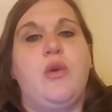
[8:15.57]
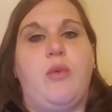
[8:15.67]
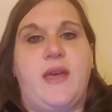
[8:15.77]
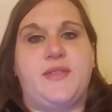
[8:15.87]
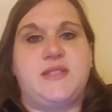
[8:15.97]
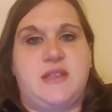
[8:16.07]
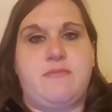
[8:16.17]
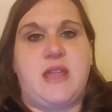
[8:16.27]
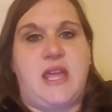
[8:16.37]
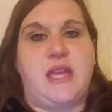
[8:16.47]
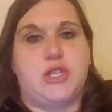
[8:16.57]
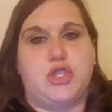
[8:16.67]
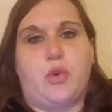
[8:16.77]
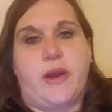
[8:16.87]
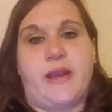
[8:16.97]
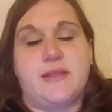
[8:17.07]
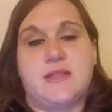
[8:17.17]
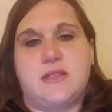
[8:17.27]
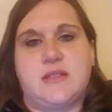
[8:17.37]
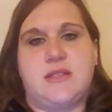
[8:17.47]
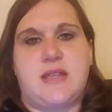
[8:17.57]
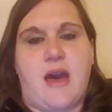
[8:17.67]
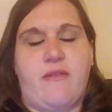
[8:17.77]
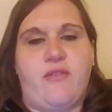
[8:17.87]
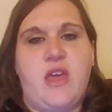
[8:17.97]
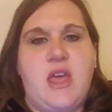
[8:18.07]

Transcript: with submitting insurance stuff.